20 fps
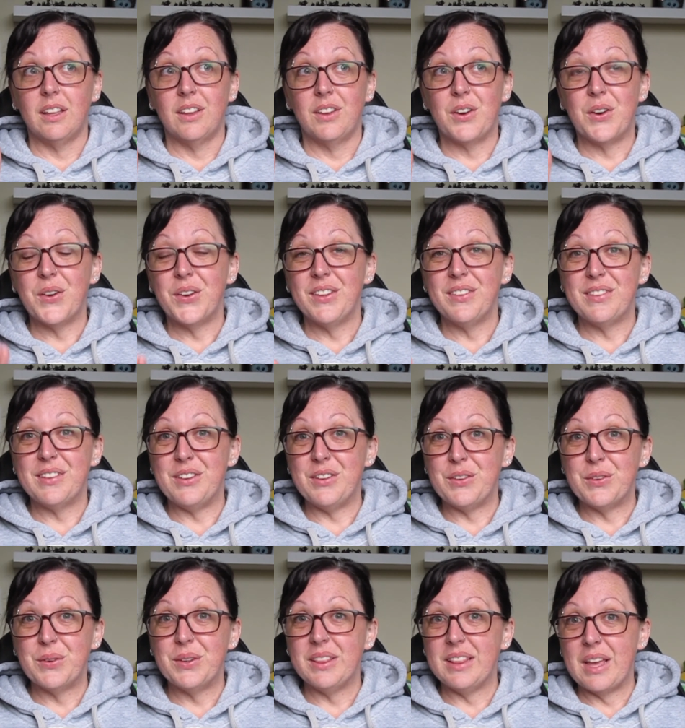God isn't
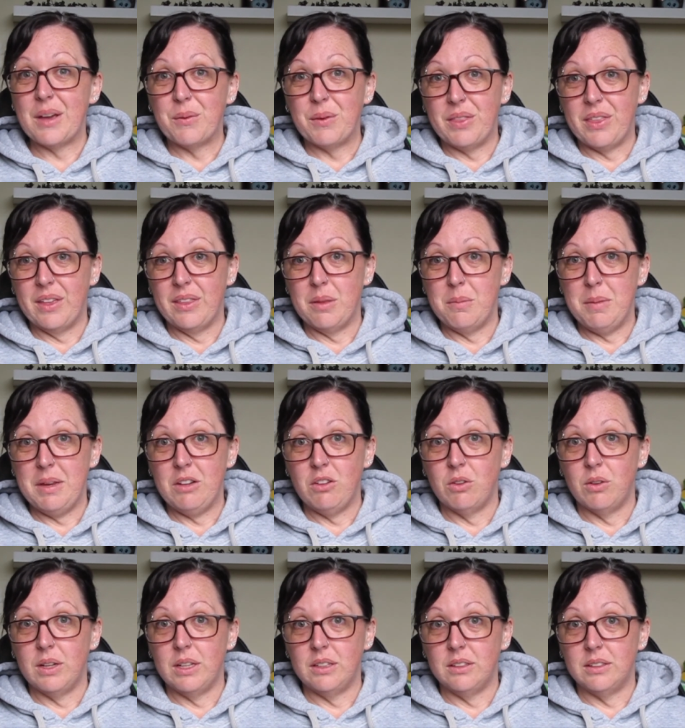doing that with other
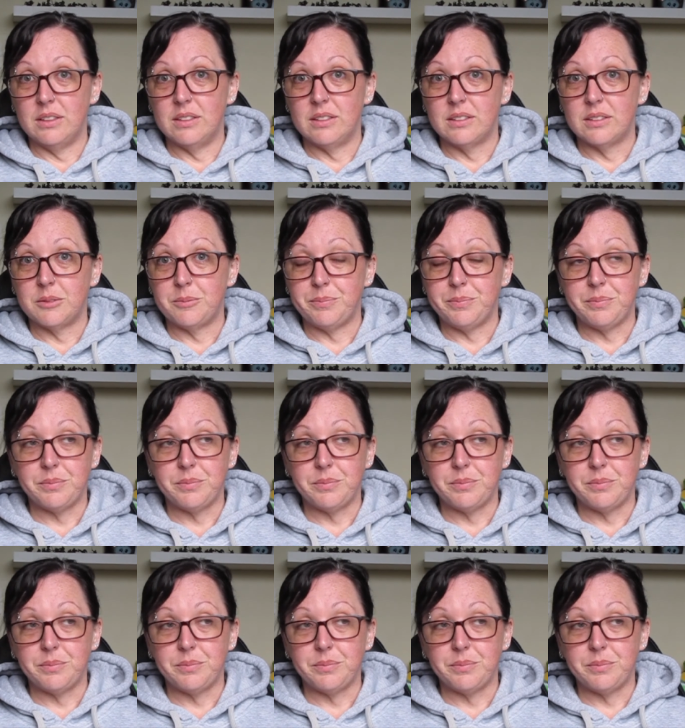mental illness.